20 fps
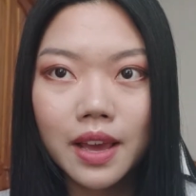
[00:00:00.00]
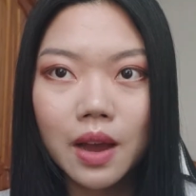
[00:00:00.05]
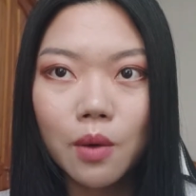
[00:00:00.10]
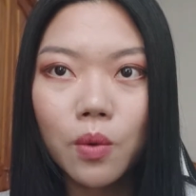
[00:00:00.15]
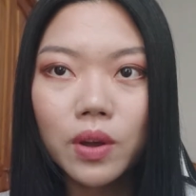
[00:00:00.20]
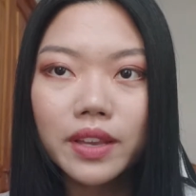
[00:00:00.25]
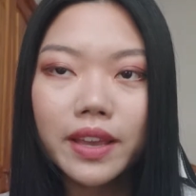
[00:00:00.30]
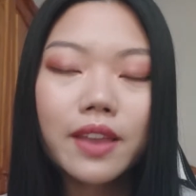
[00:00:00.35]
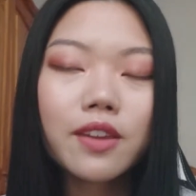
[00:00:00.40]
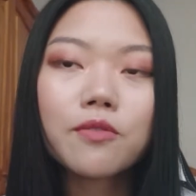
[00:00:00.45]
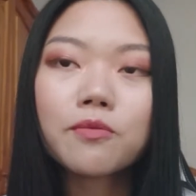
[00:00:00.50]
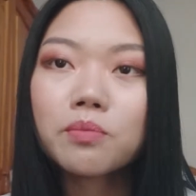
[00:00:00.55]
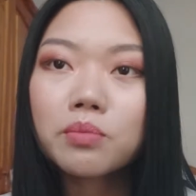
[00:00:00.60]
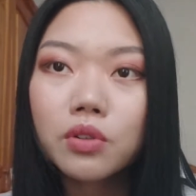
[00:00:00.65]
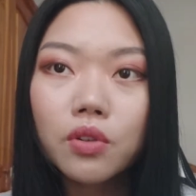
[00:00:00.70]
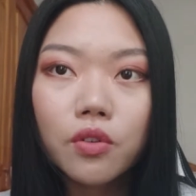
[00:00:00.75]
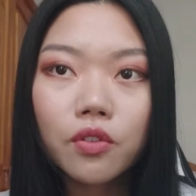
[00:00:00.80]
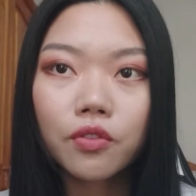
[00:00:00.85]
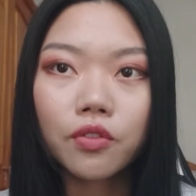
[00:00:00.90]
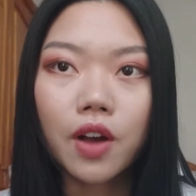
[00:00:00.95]
what kind of
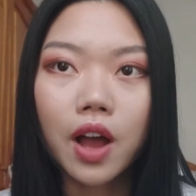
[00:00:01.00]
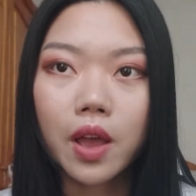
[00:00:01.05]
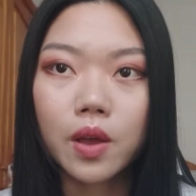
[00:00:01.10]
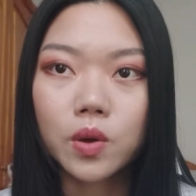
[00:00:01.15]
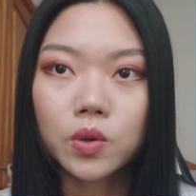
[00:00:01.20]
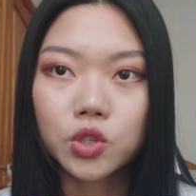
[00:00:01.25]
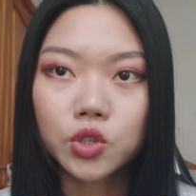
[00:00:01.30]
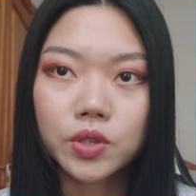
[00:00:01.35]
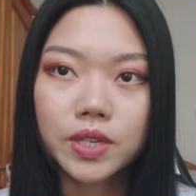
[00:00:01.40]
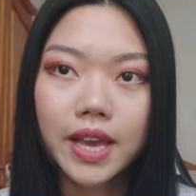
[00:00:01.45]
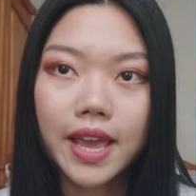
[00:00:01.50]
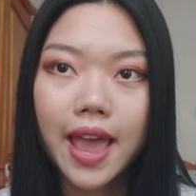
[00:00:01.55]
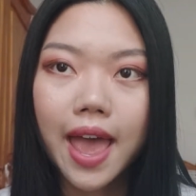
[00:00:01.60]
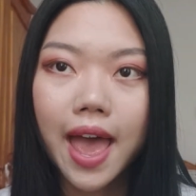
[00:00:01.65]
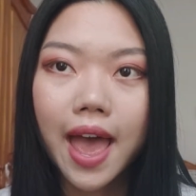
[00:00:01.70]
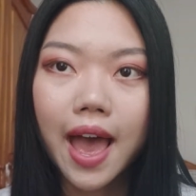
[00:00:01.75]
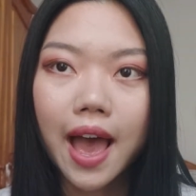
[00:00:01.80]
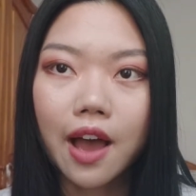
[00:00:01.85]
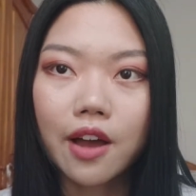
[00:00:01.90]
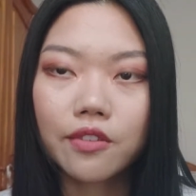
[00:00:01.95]
profile do they
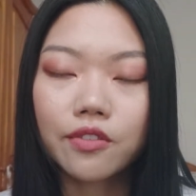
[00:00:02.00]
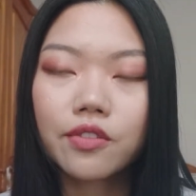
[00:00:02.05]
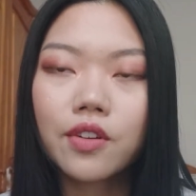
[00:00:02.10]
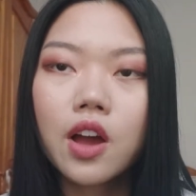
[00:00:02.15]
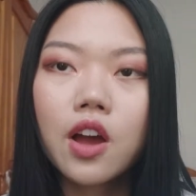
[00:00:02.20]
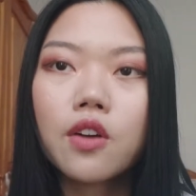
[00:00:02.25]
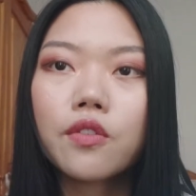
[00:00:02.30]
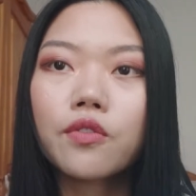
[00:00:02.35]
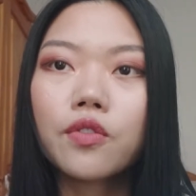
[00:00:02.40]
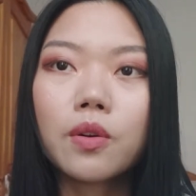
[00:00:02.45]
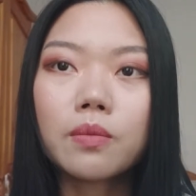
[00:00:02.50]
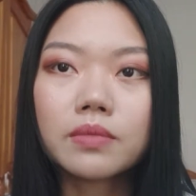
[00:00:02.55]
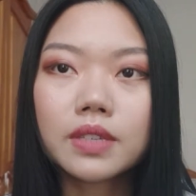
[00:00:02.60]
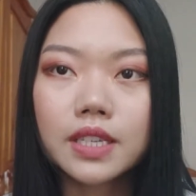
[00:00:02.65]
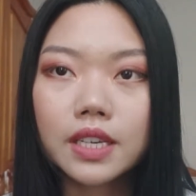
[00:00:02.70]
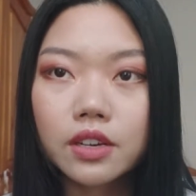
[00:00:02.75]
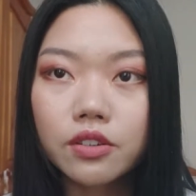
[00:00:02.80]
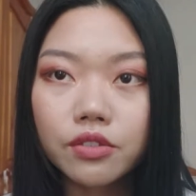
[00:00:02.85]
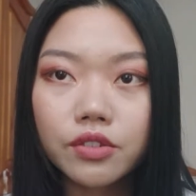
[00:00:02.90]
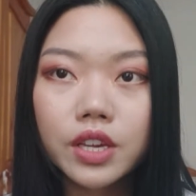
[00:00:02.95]
have from
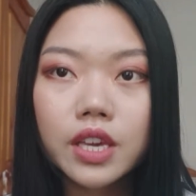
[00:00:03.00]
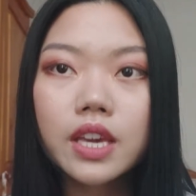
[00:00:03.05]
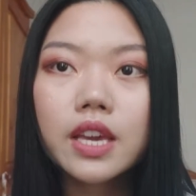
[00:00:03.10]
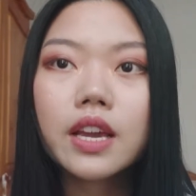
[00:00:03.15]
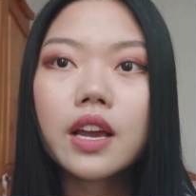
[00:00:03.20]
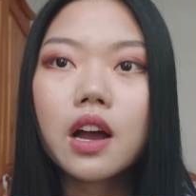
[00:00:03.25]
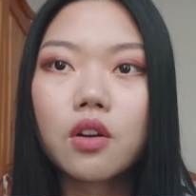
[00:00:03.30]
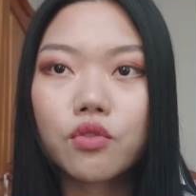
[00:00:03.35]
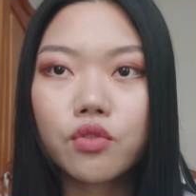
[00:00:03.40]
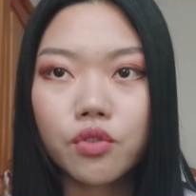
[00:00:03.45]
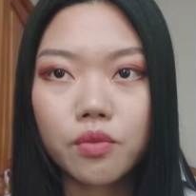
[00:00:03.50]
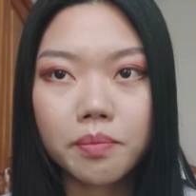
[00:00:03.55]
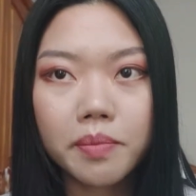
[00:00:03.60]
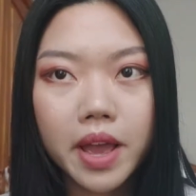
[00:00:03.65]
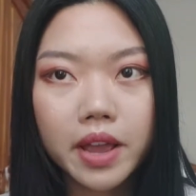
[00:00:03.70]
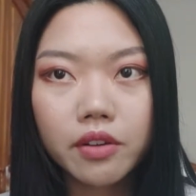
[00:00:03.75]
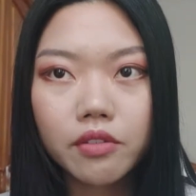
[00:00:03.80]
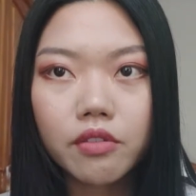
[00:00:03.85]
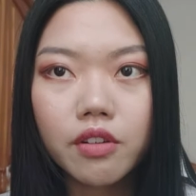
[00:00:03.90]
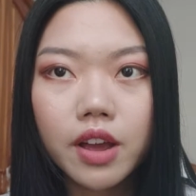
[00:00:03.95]
degree, cultural
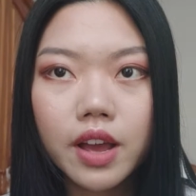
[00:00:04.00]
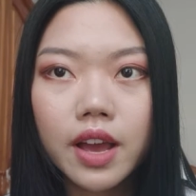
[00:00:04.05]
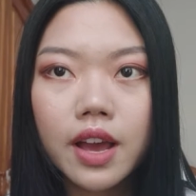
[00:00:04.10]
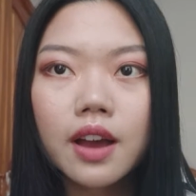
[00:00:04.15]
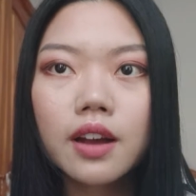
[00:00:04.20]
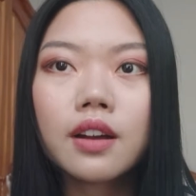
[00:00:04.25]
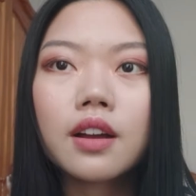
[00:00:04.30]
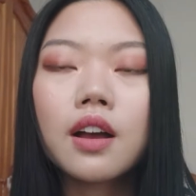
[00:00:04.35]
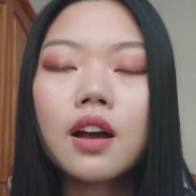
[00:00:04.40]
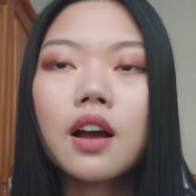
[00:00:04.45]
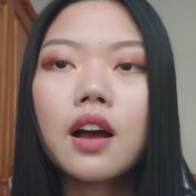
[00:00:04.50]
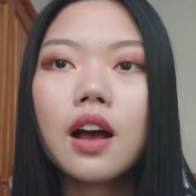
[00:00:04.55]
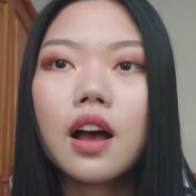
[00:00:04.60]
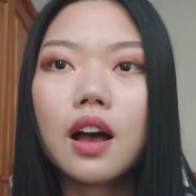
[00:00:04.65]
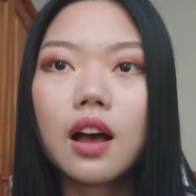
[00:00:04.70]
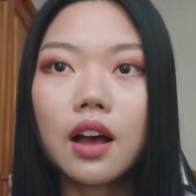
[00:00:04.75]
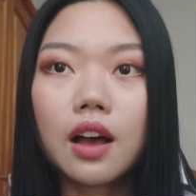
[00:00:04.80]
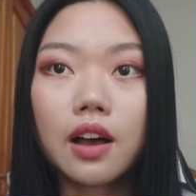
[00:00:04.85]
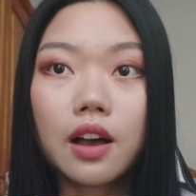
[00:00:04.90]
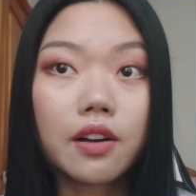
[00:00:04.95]
background,
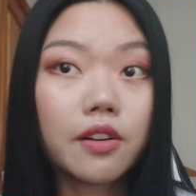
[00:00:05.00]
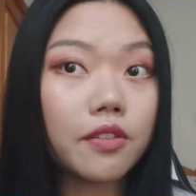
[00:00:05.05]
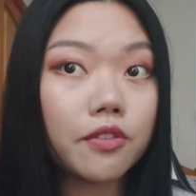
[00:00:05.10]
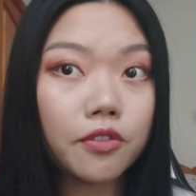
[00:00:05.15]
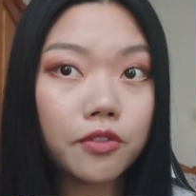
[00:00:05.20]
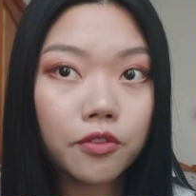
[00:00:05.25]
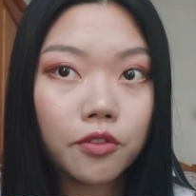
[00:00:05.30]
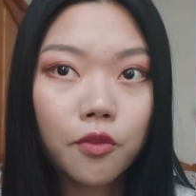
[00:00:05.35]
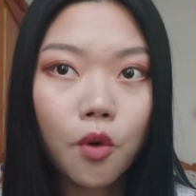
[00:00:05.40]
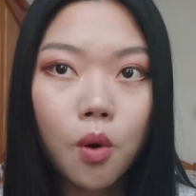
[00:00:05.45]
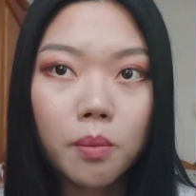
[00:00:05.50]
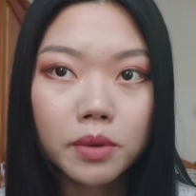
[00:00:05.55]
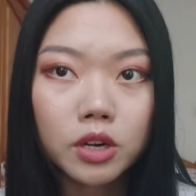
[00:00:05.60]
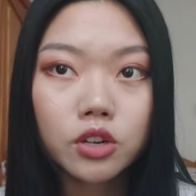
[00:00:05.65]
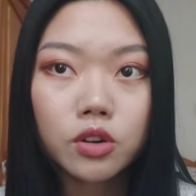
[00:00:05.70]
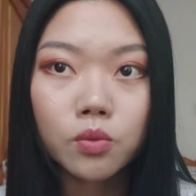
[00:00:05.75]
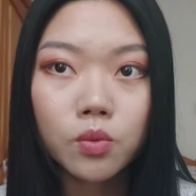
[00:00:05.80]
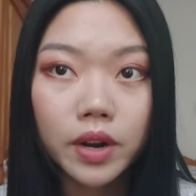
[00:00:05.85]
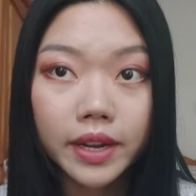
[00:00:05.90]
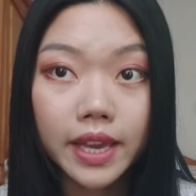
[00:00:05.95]
uh,
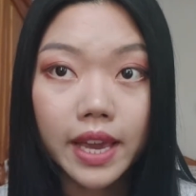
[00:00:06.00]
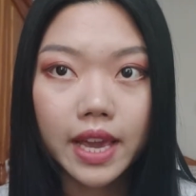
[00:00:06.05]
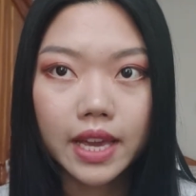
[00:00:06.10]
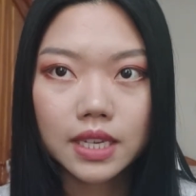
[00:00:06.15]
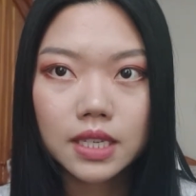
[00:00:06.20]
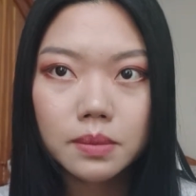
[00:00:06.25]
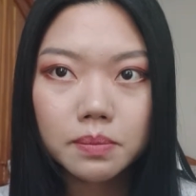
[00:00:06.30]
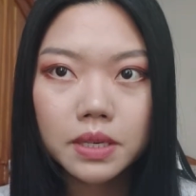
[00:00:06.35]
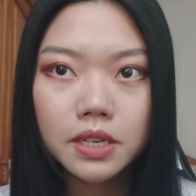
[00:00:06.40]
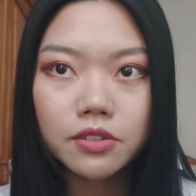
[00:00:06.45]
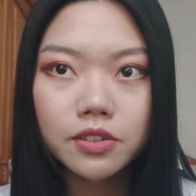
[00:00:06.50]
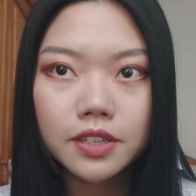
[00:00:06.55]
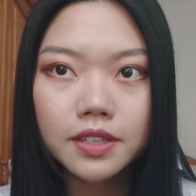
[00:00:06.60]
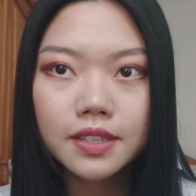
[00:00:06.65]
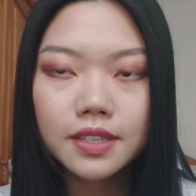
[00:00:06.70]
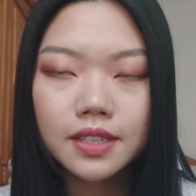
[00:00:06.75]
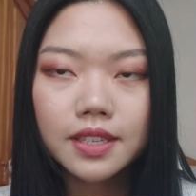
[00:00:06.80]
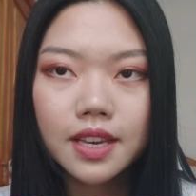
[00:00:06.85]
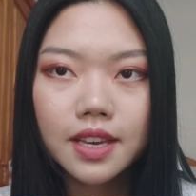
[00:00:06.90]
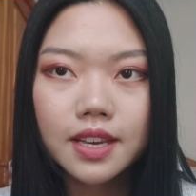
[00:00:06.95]
former working
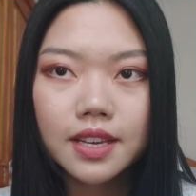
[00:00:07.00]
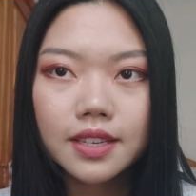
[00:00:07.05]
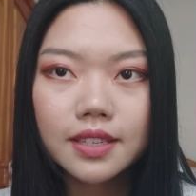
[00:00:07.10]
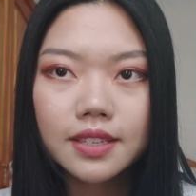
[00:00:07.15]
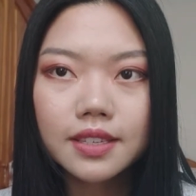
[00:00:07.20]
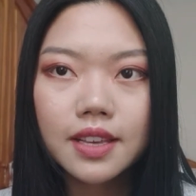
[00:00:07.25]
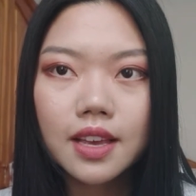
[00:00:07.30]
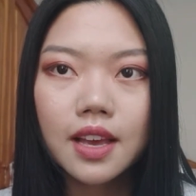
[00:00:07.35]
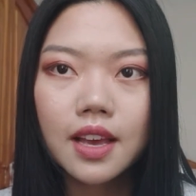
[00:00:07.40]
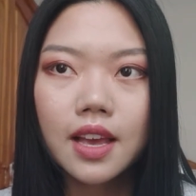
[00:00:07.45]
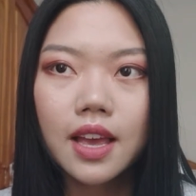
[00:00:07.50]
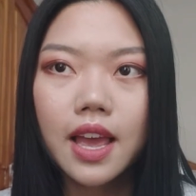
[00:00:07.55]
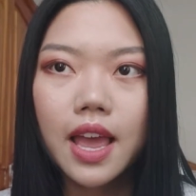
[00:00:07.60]
experiences,